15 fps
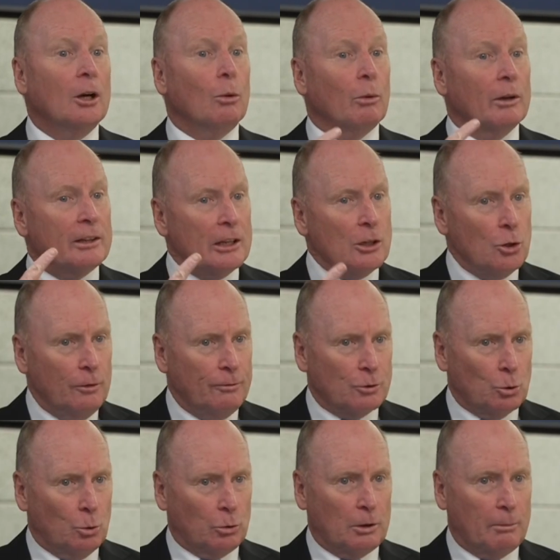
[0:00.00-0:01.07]
One thing you've
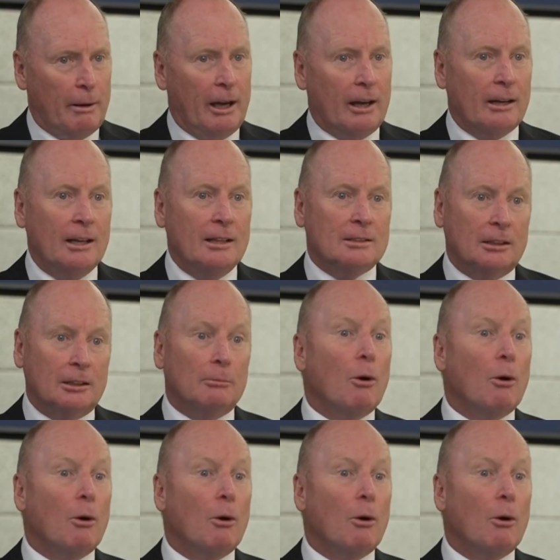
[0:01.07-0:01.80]
talked about is the